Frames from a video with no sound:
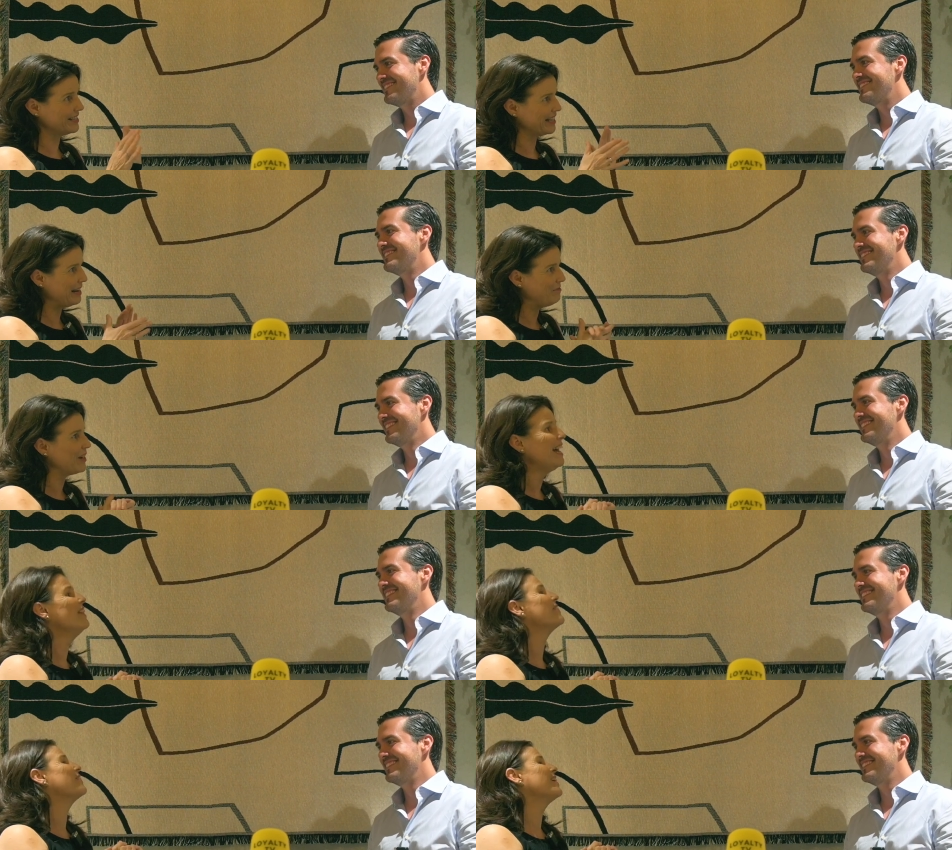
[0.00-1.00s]
Speaker 1: this clip
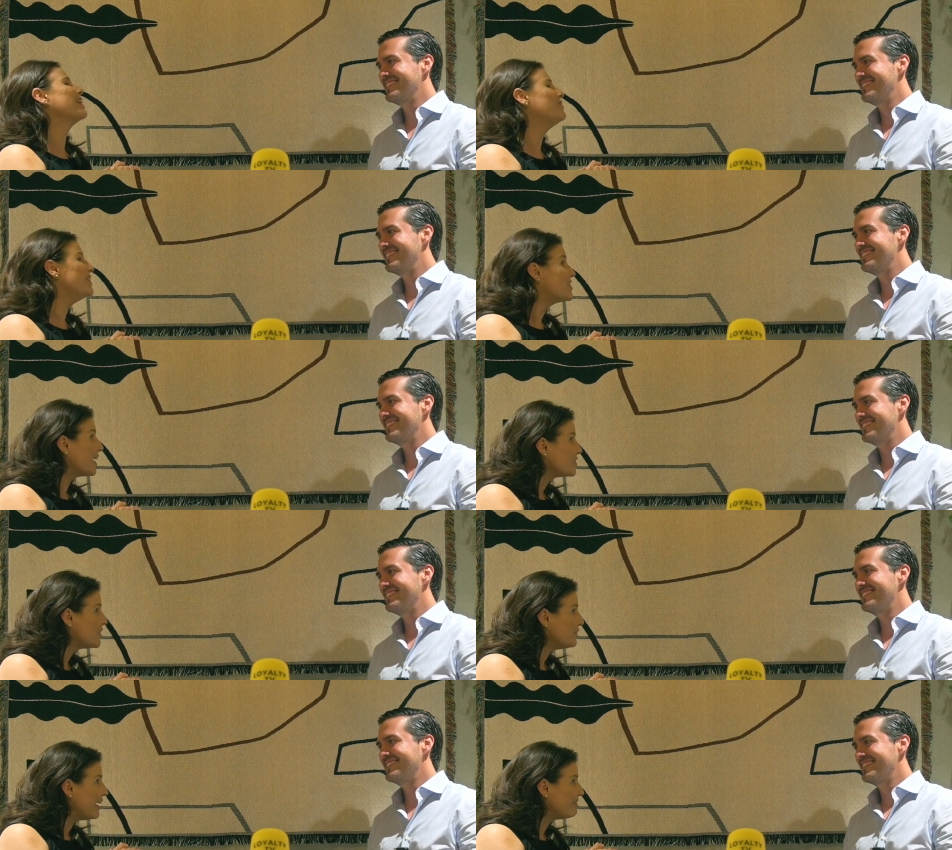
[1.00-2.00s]
that they can reach out
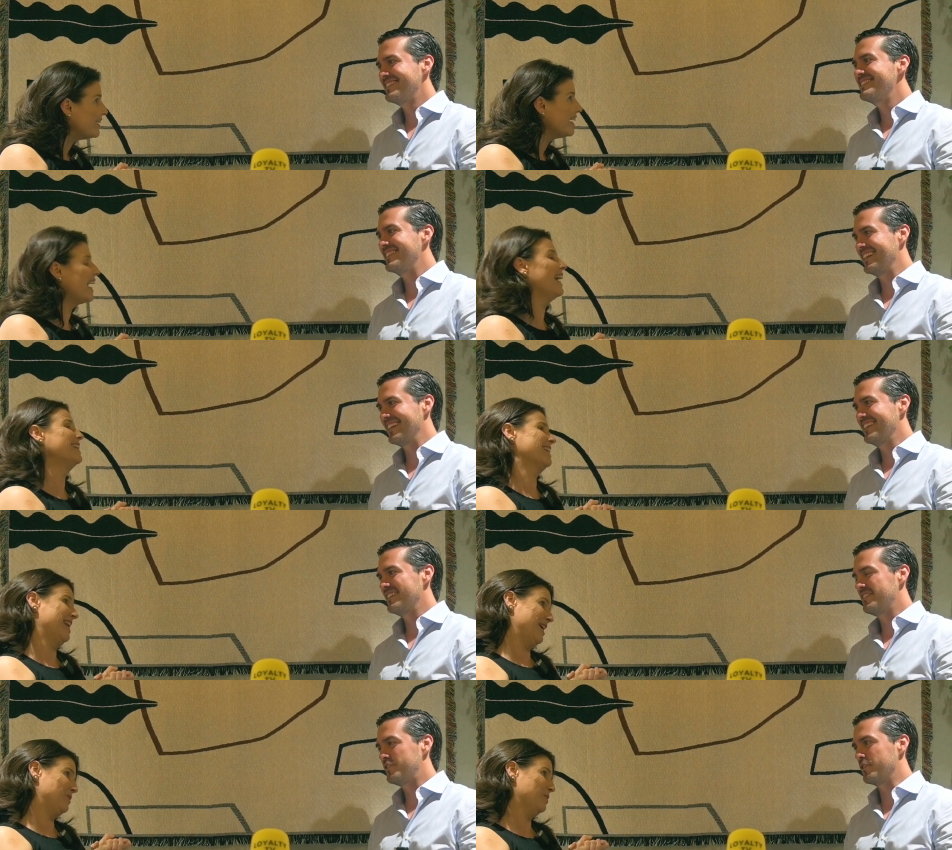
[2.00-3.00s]
to you, Rafa, and
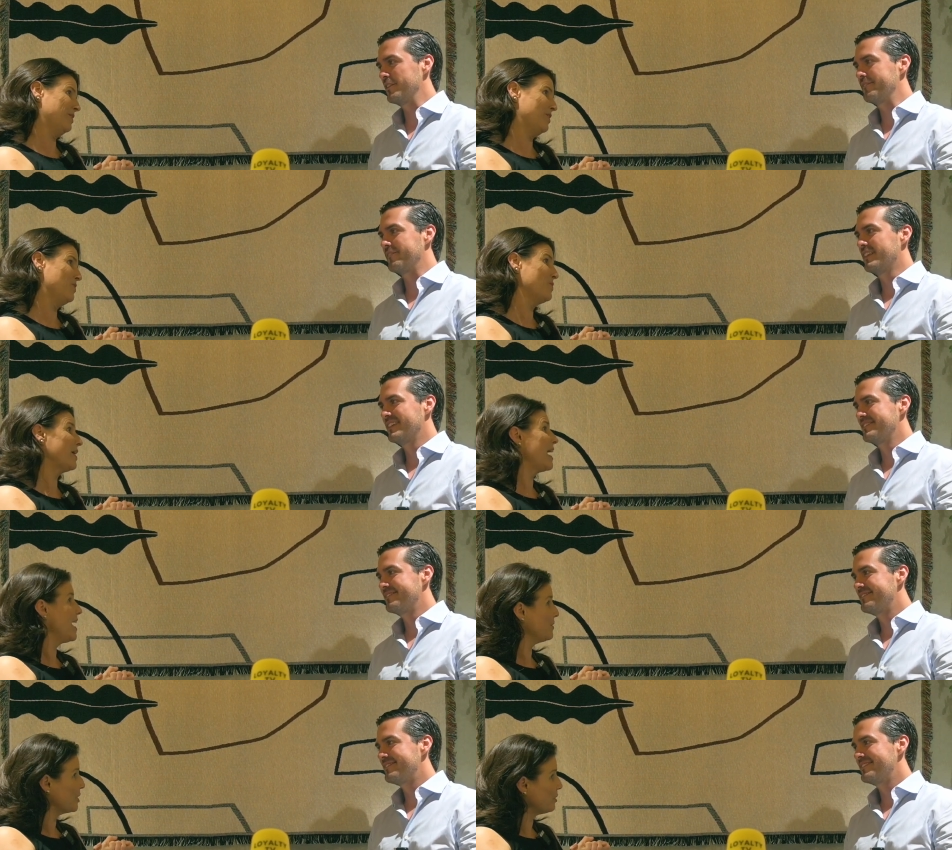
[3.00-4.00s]
connect sure. with you
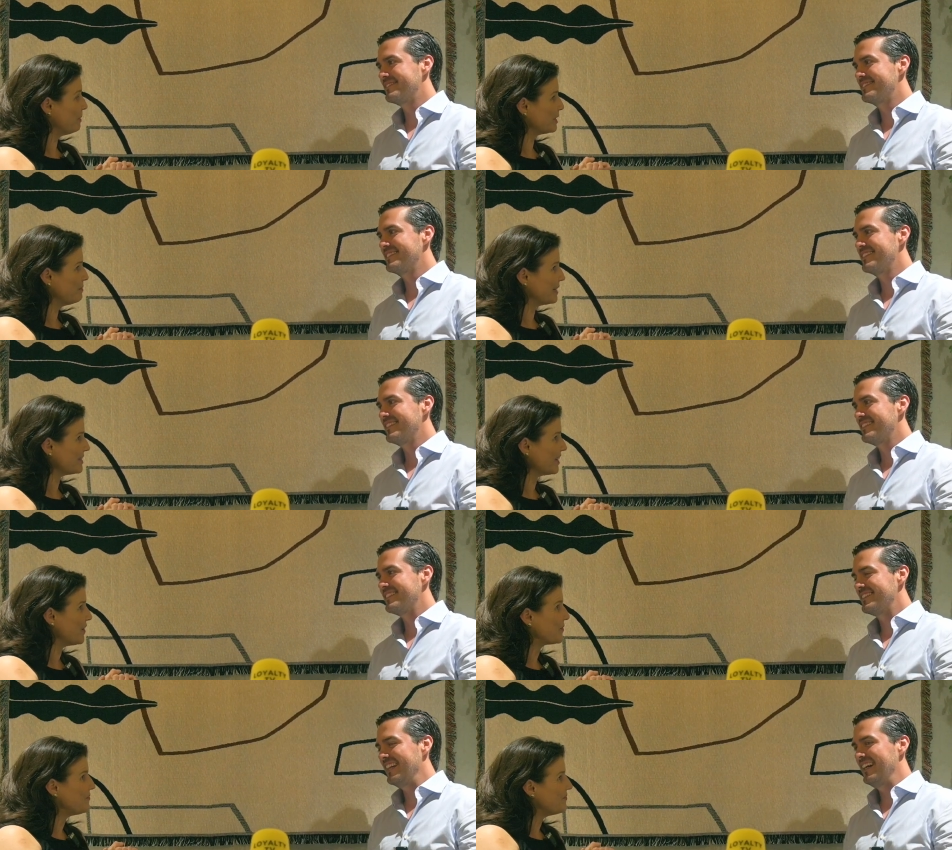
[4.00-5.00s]
uh, when you go back to
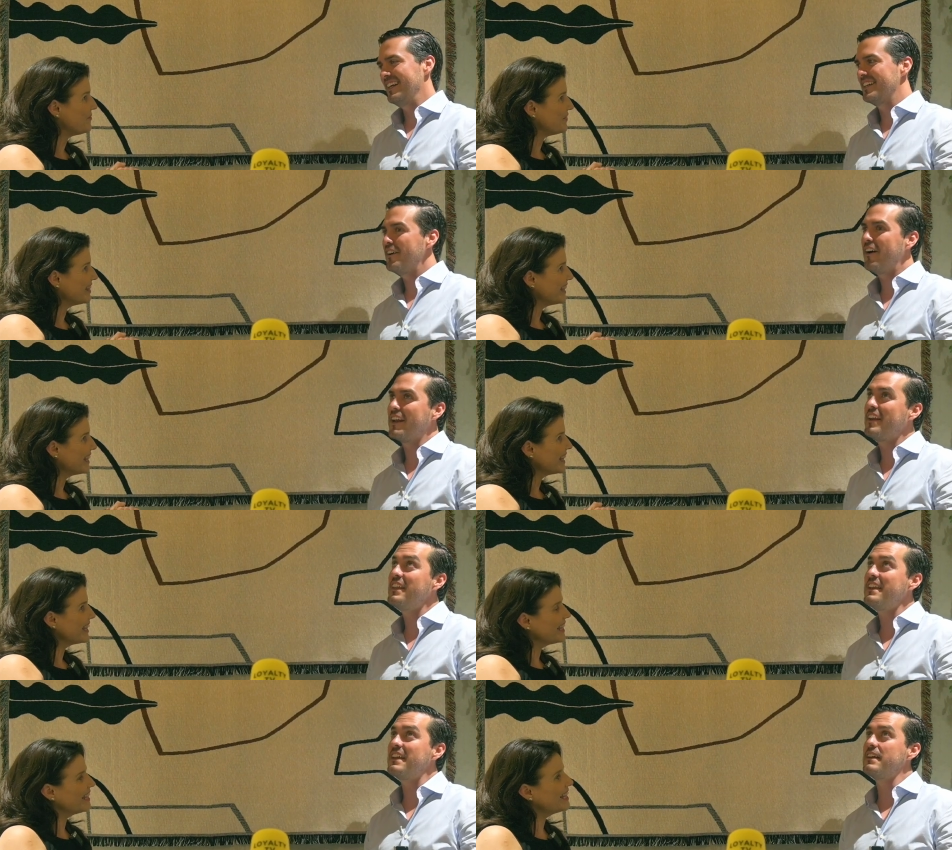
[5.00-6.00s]
Mexico.
Speaker 2: Yeah, no, and I
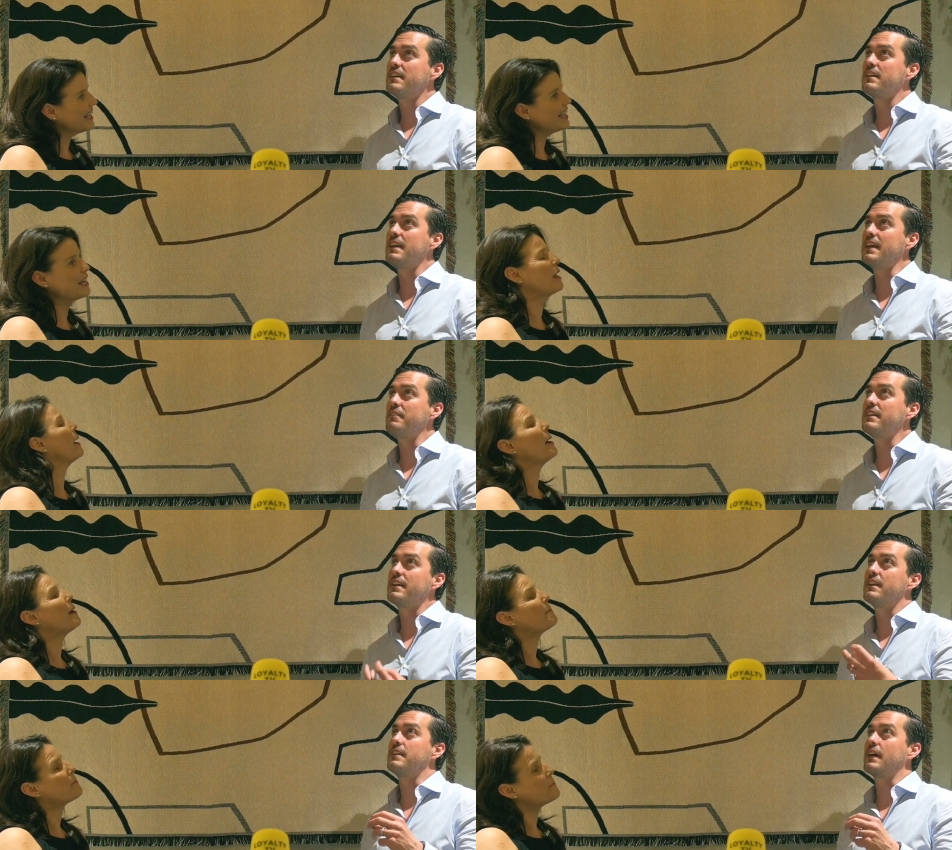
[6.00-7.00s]
think that even
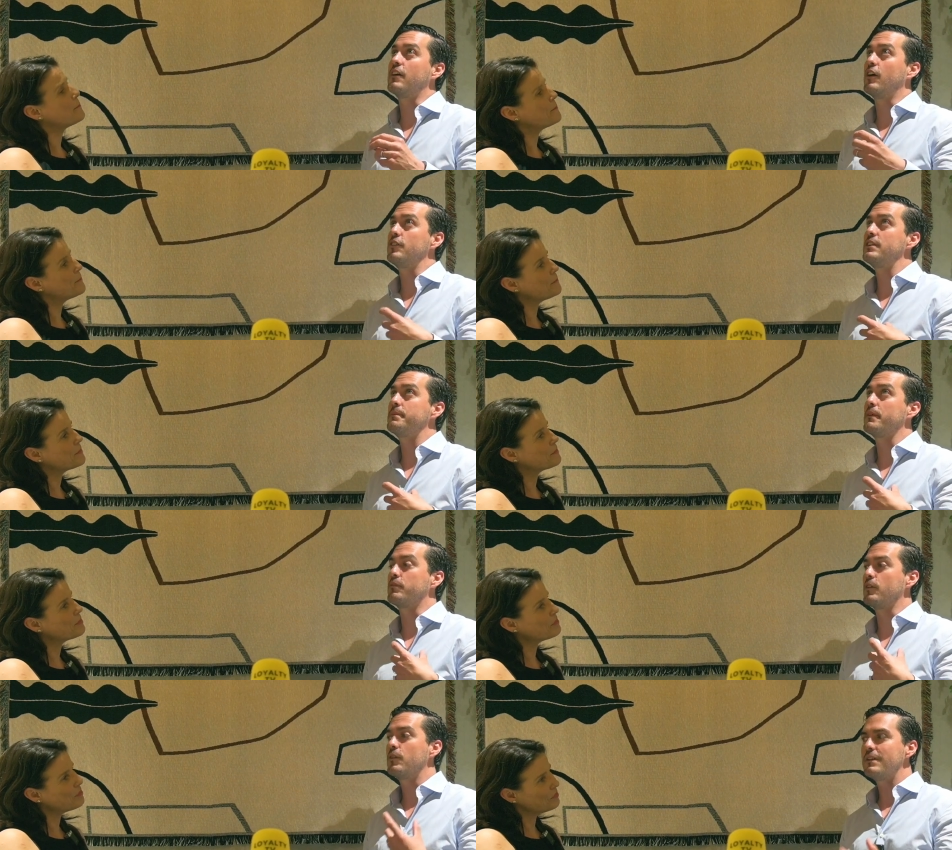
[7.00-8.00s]
the concept
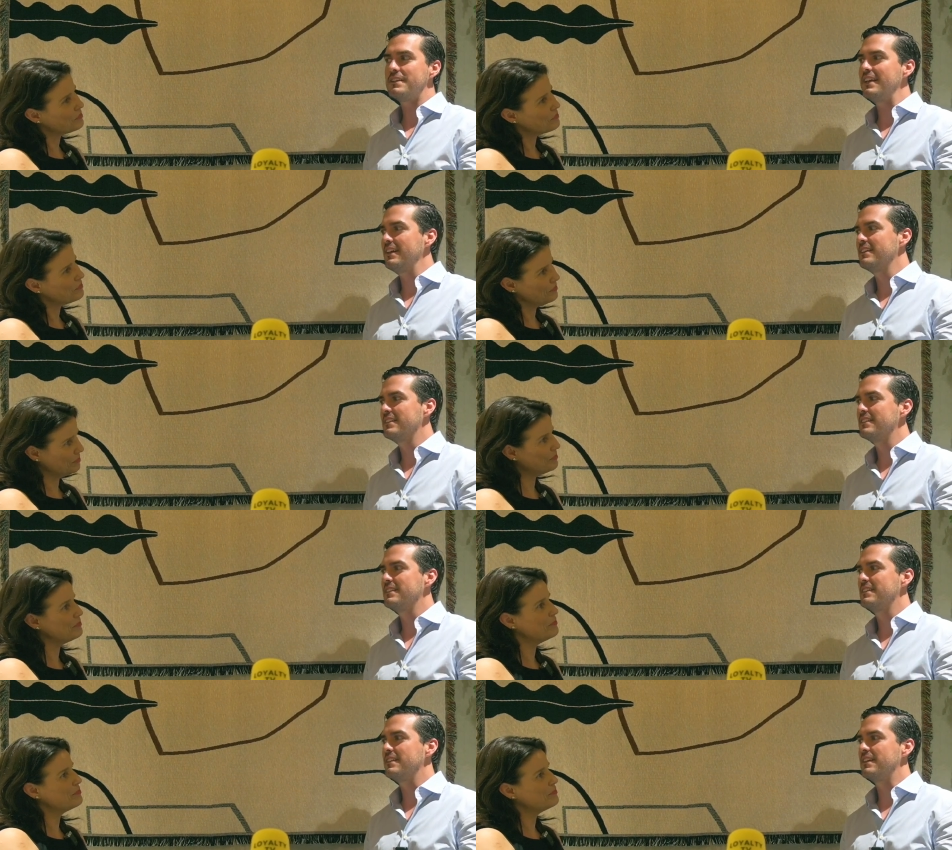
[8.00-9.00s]
of loyalty,
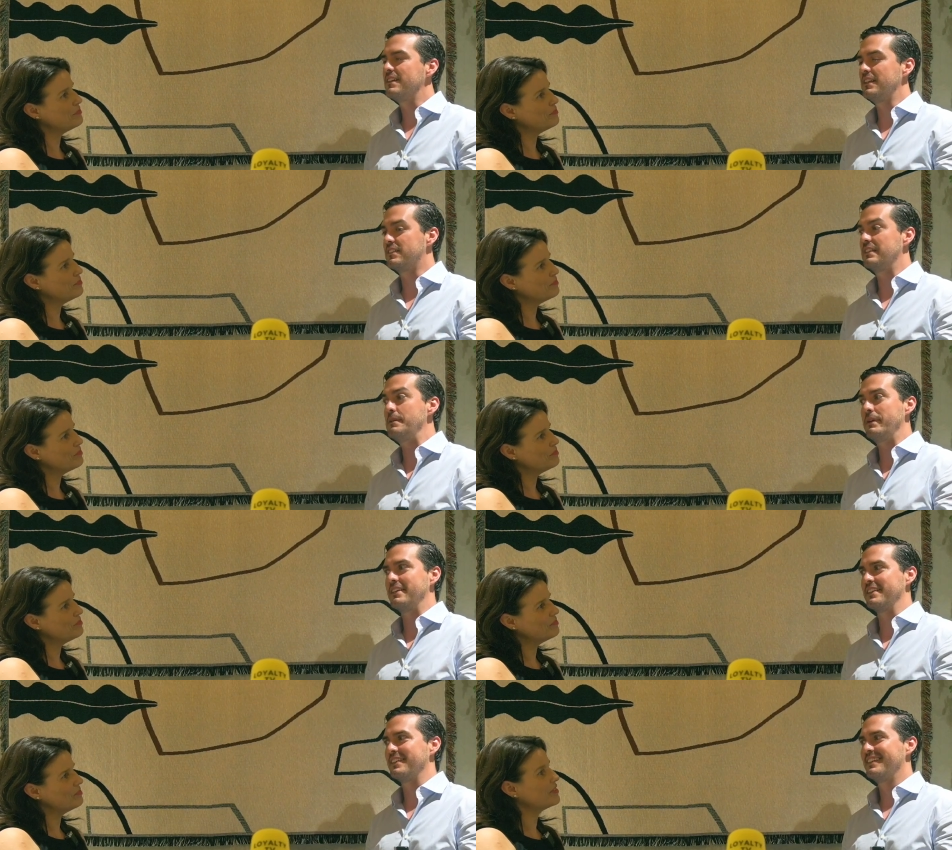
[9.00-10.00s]
mm-hmm. it's
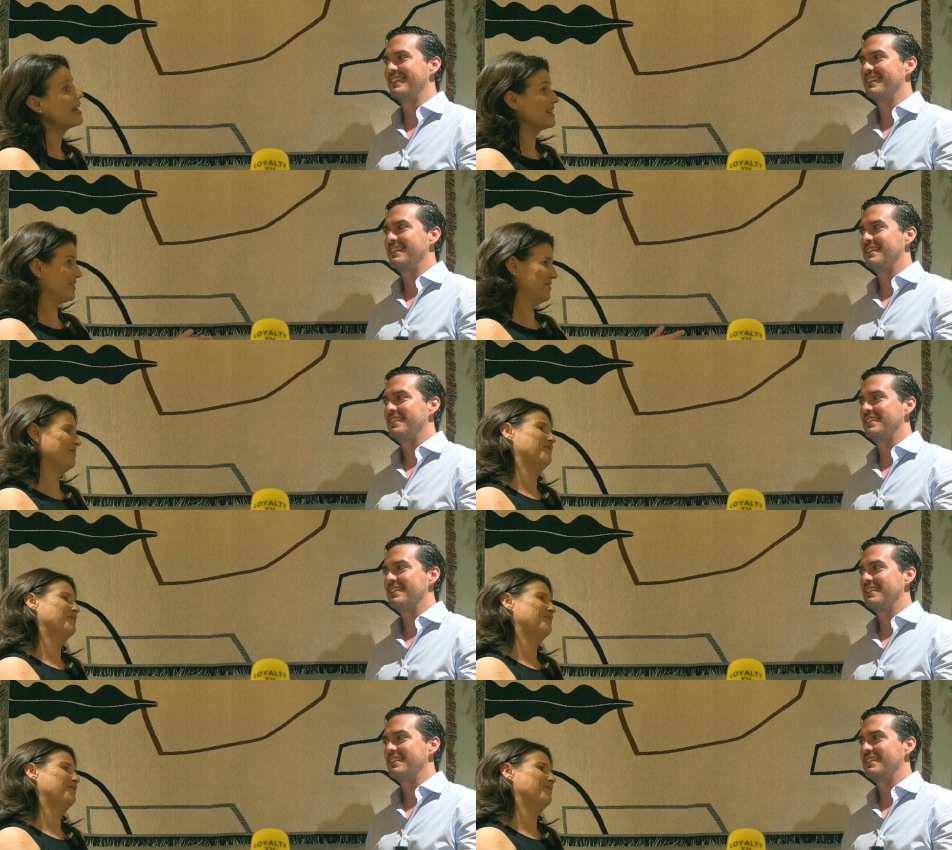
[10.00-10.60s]
limited.
Speaker 1: Yes